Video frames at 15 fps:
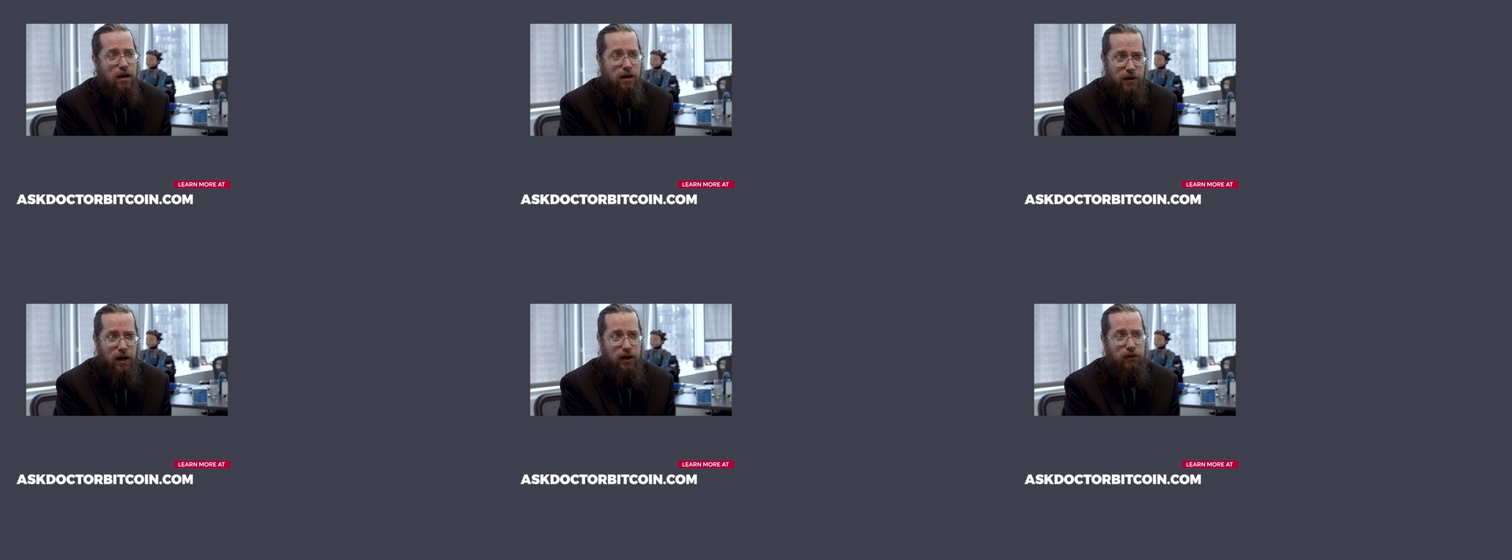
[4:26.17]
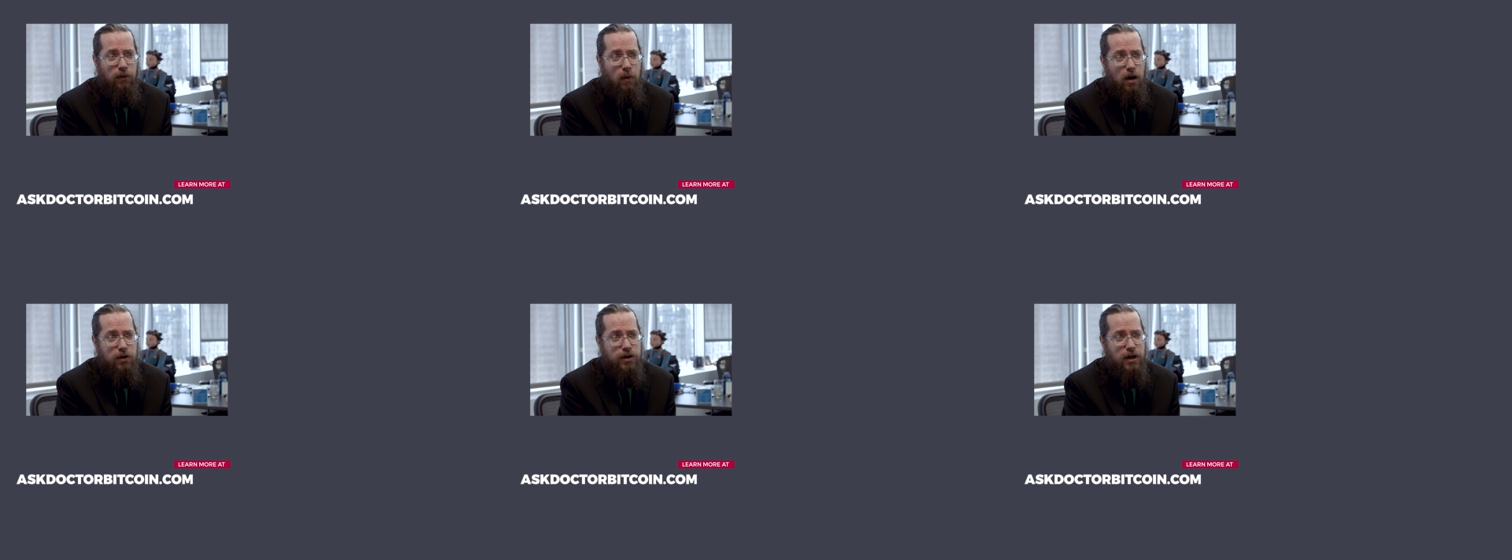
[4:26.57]
Thanks for
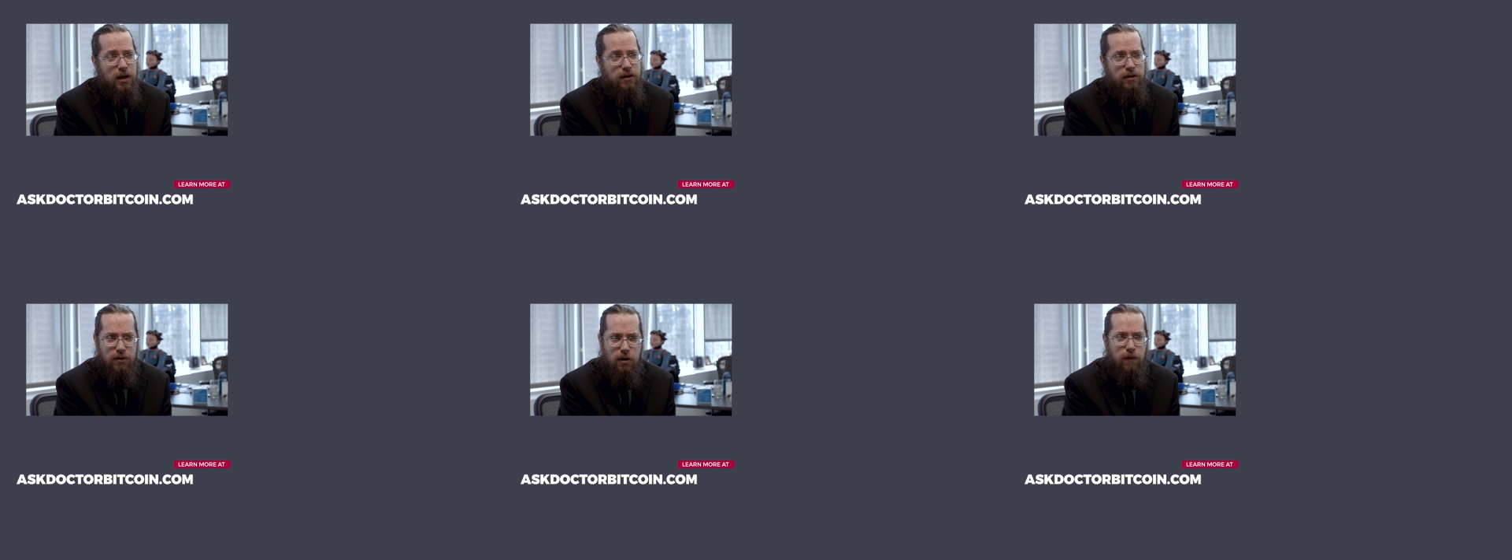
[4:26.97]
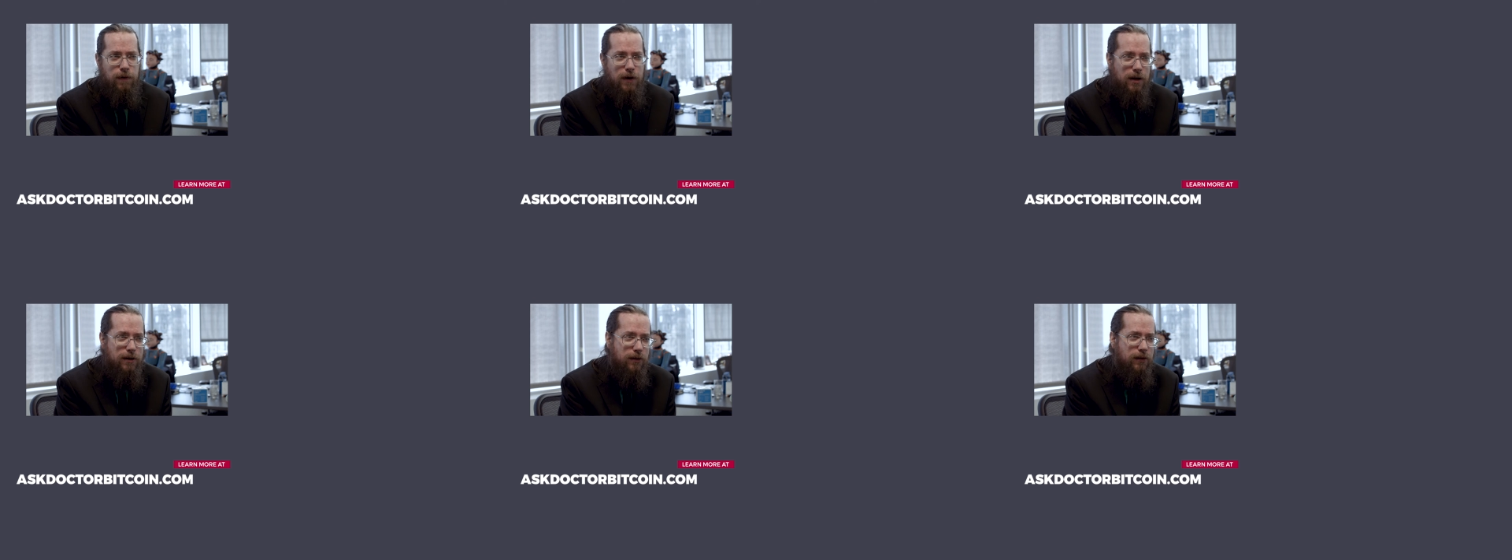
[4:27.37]
watching, and don't
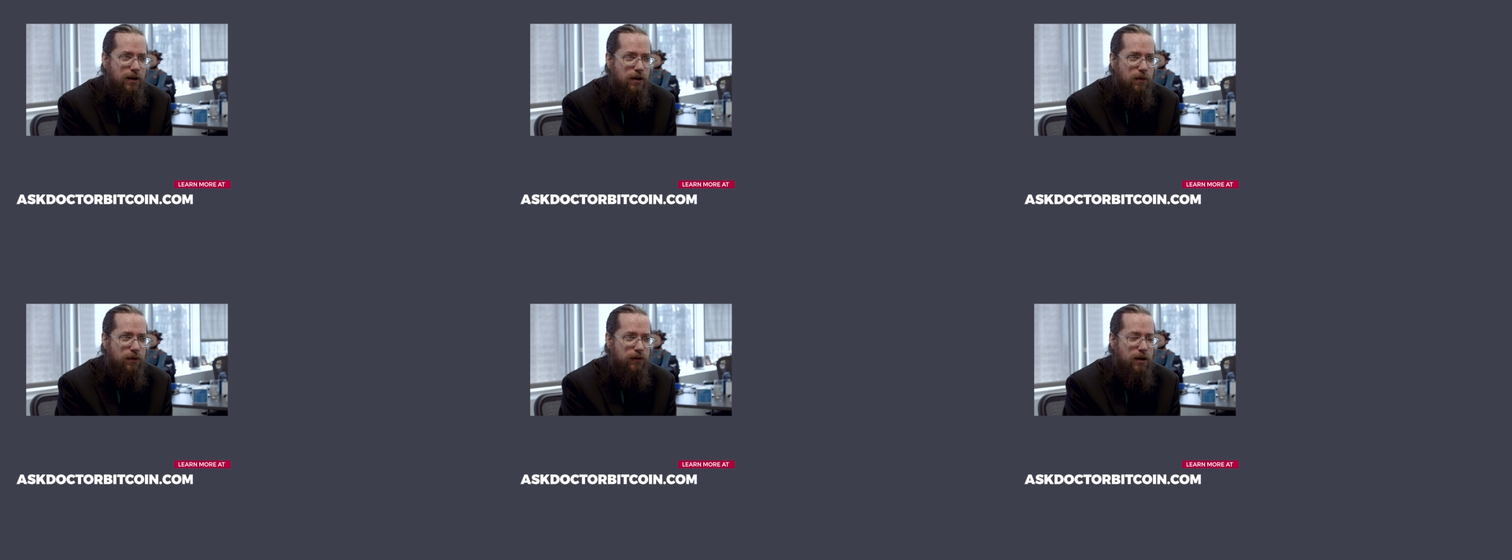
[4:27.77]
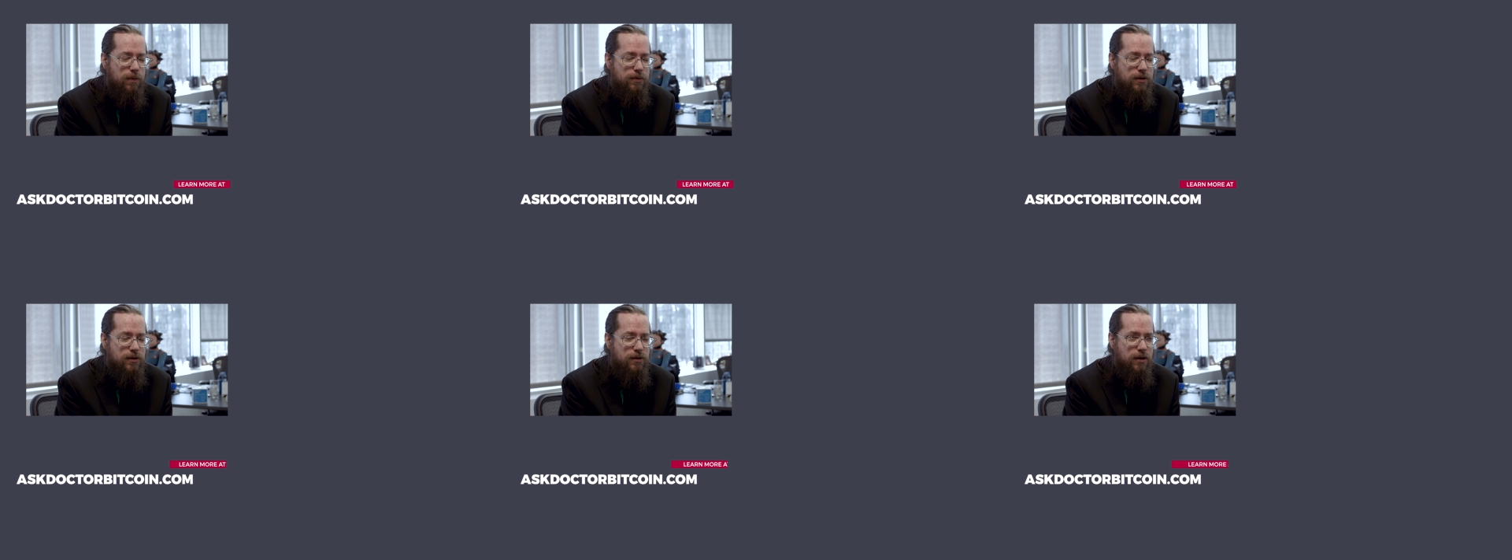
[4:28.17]
forget to see the
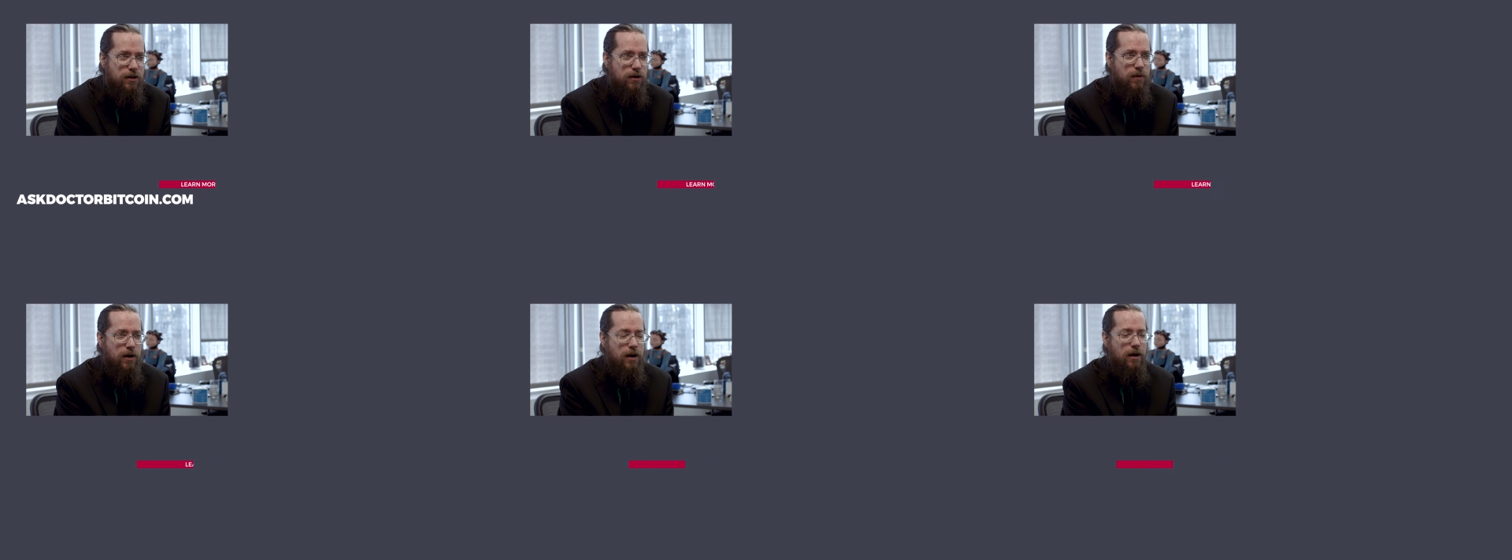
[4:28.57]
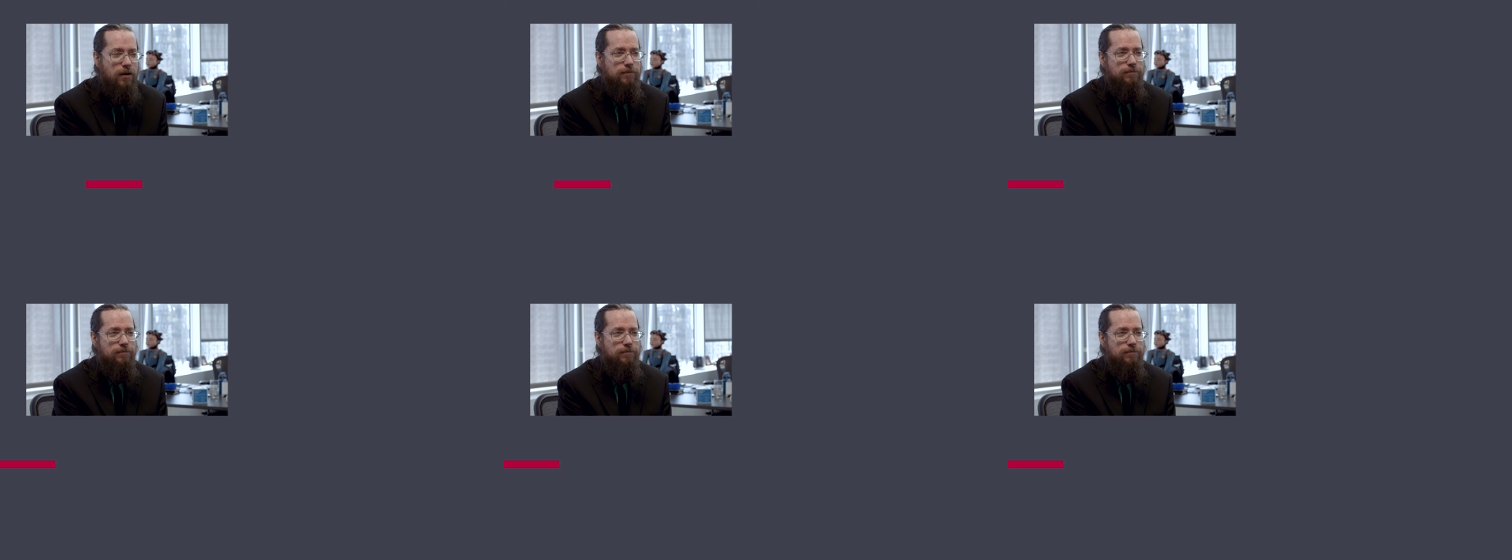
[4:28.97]
receptionist on your way out.